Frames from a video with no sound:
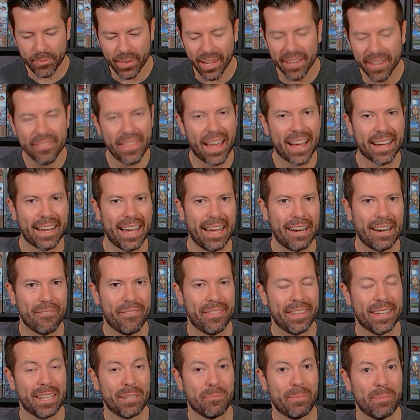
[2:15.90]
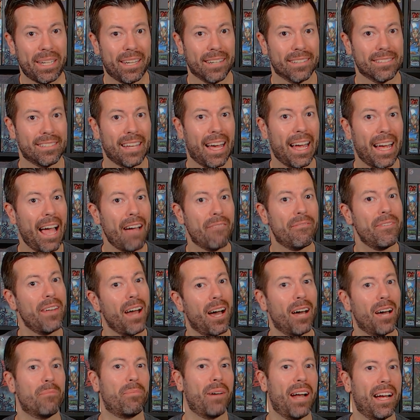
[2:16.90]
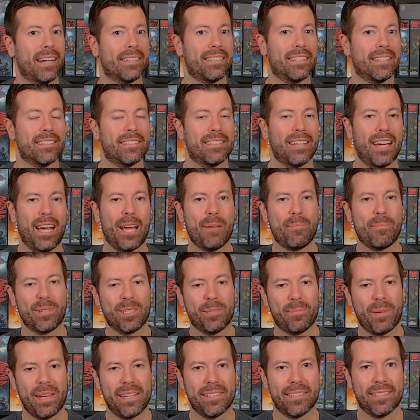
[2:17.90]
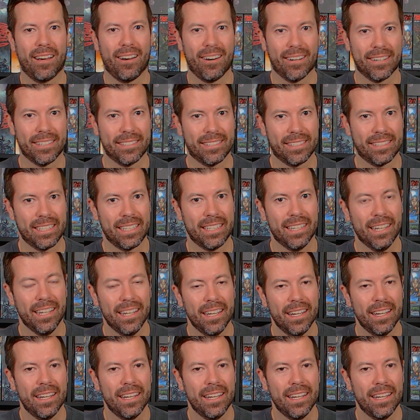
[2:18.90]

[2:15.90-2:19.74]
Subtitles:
that kind of thing, because I have not practiced Hyperspace Odyssey.